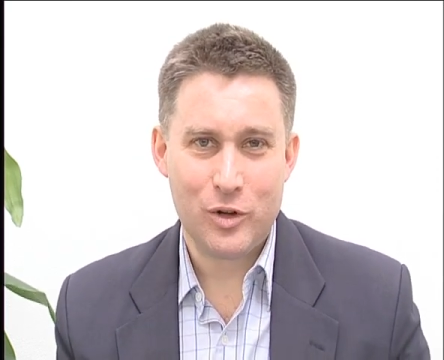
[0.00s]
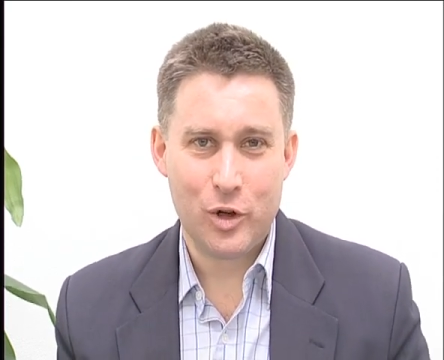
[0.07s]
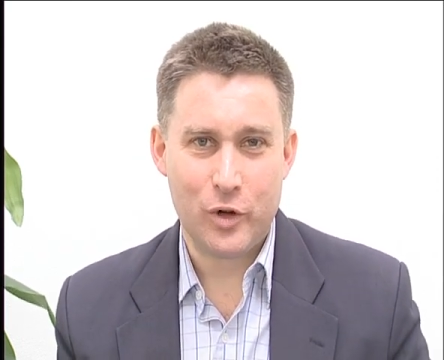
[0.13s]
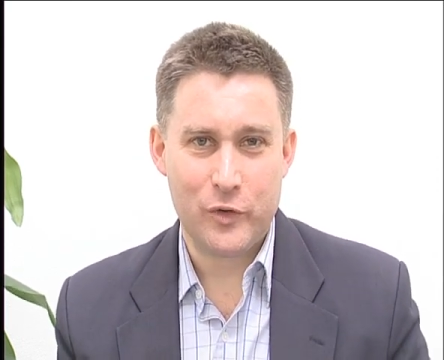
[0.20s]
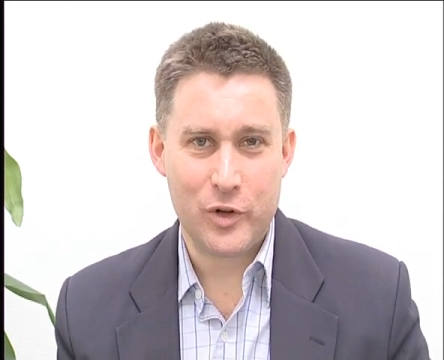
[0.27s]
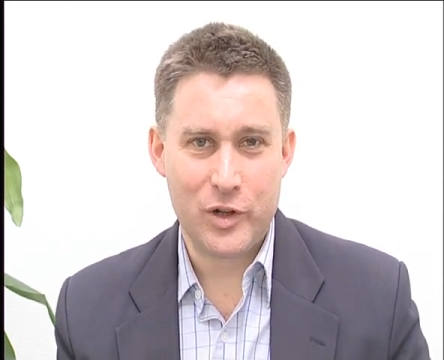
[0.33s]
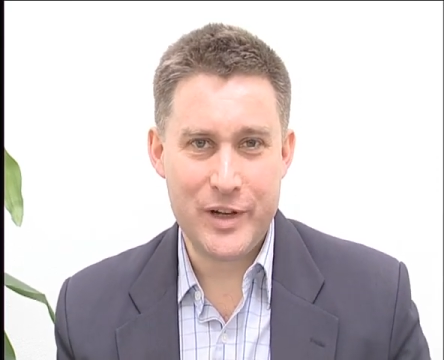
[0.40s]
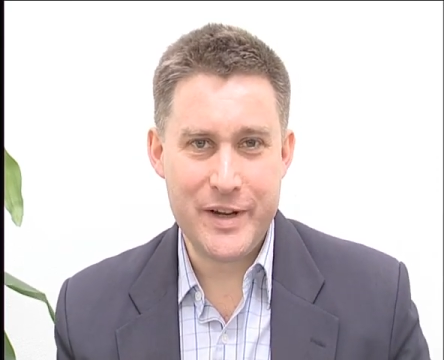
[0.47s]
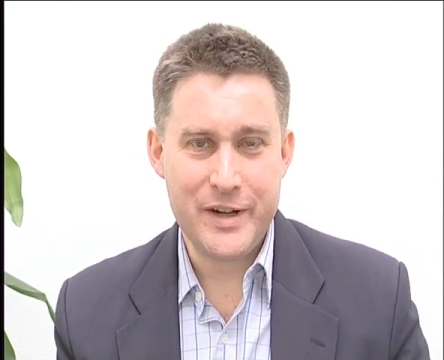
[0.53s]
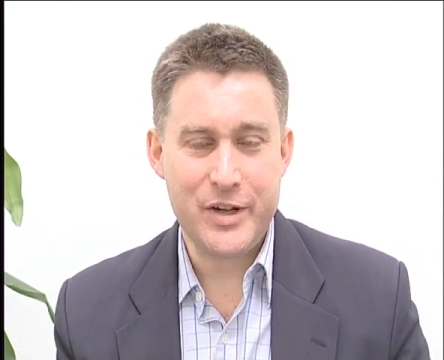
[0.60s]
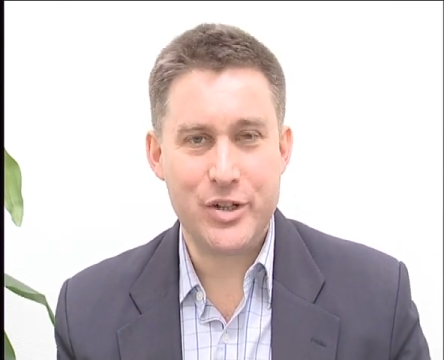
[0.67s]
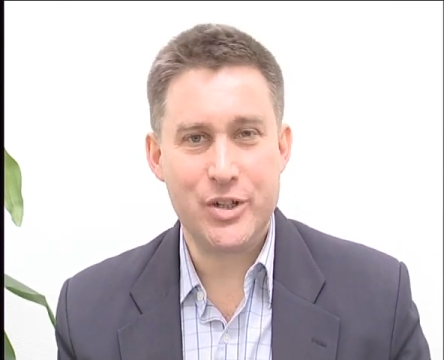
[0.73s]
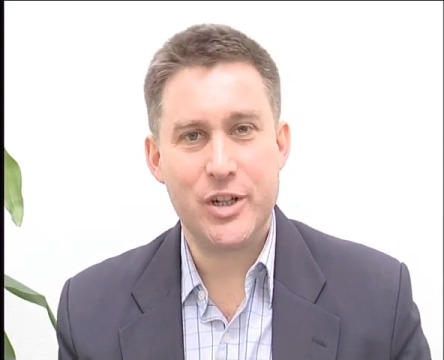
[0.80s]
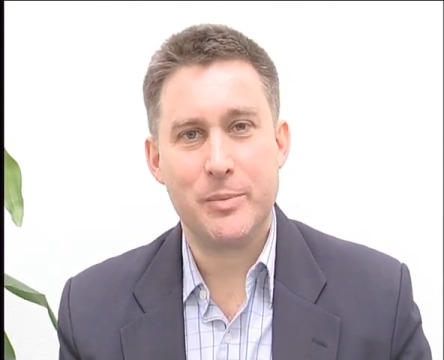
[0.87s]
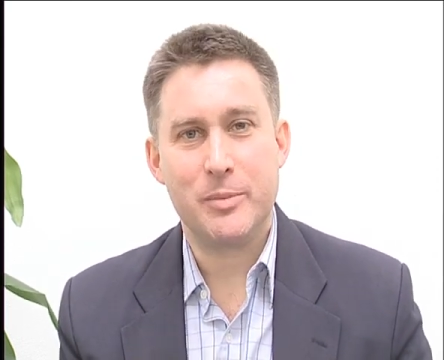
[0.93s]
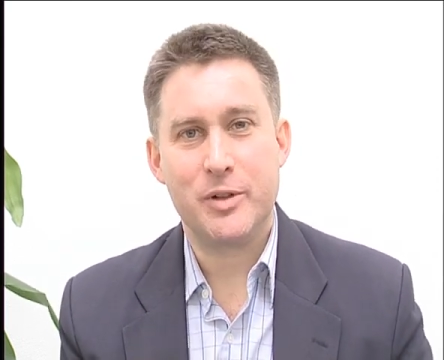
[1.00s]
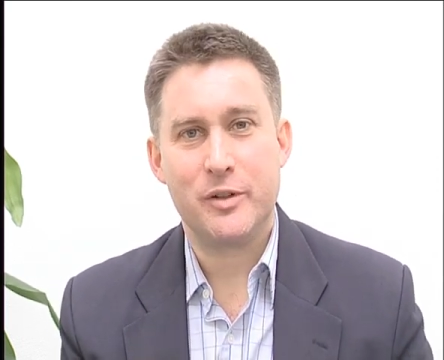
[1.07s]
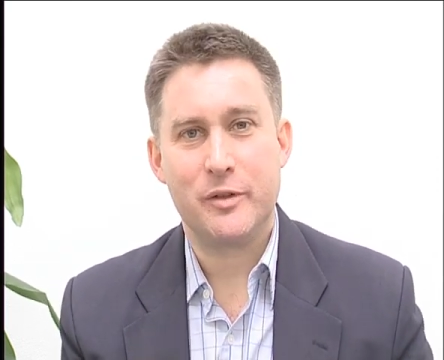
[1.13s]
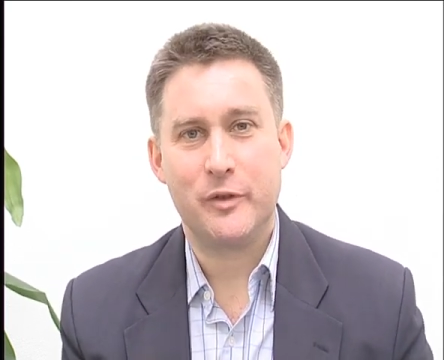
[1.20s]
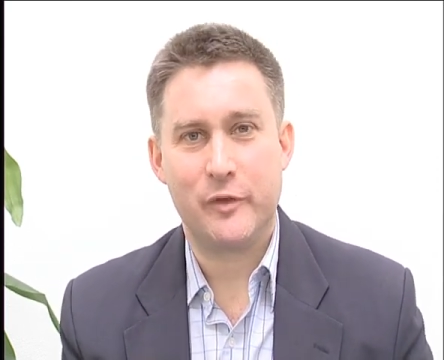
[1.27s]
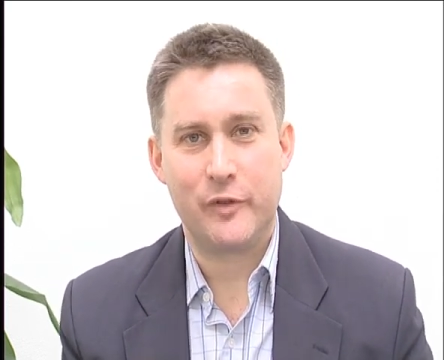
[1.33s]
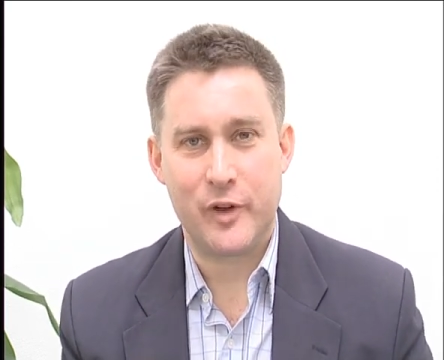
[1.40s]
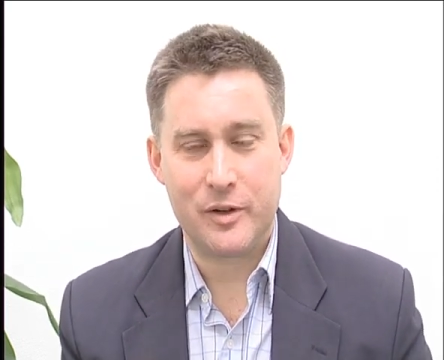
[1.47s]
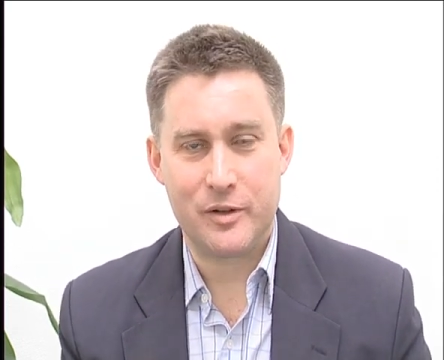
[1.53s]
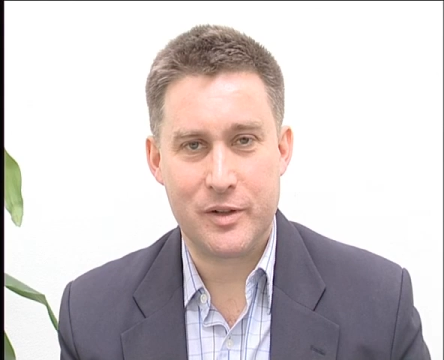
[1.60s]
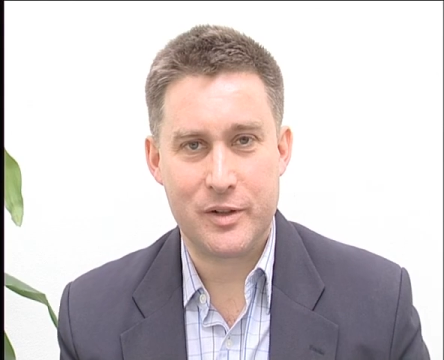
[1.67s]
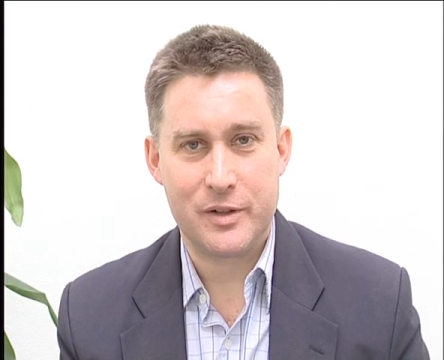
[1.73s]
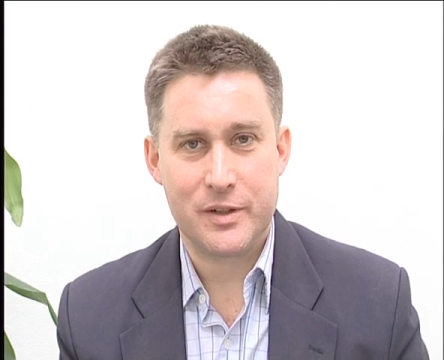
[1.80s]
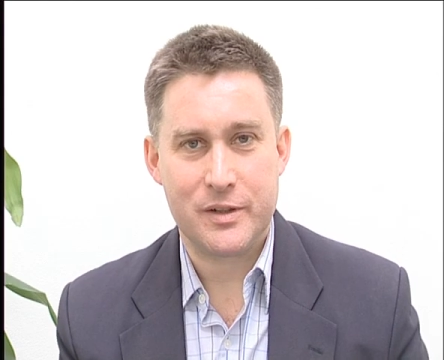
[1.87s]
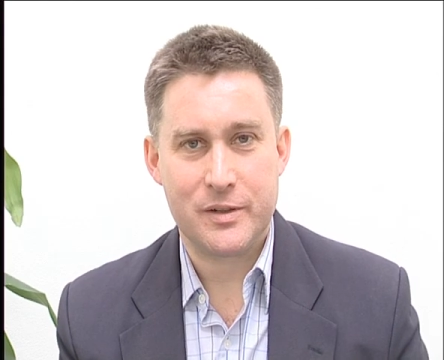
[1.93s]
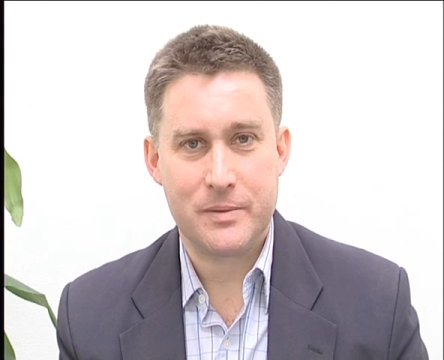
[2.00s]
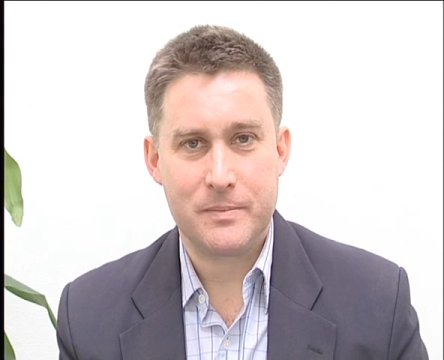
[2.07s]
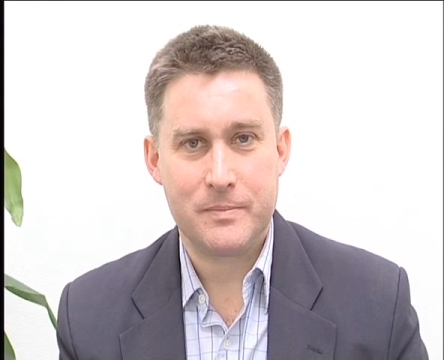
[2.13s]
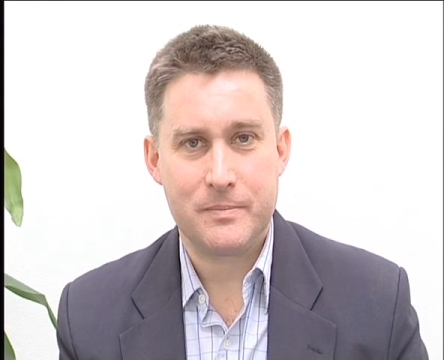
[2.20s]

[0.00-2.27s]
of leadership focus.